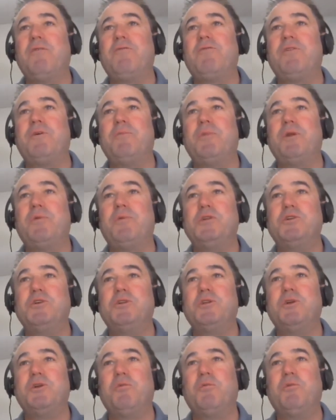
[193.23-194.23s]
from the
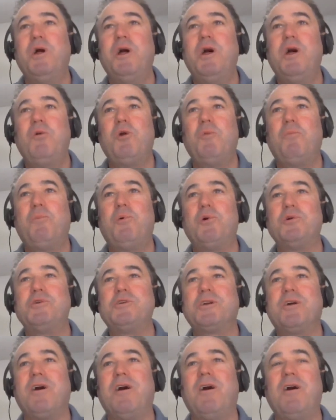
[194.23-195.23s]
original report
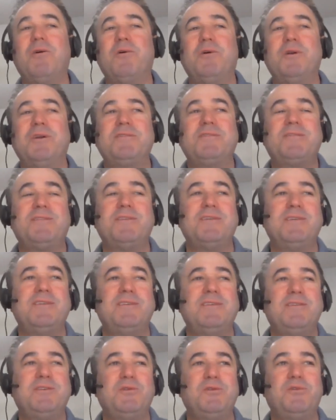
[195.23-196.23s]
to Congress
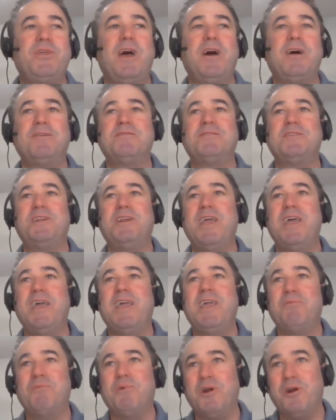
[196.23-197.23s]
in
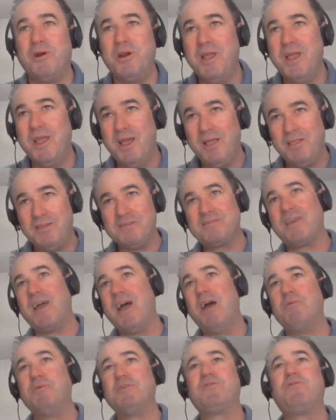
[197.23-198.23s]
2008, where the
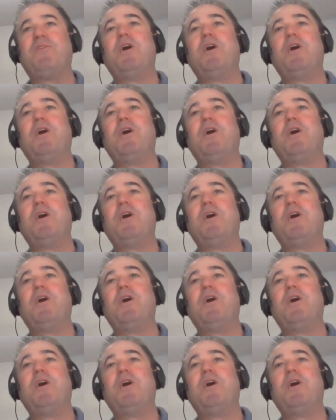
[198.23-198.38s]
sky was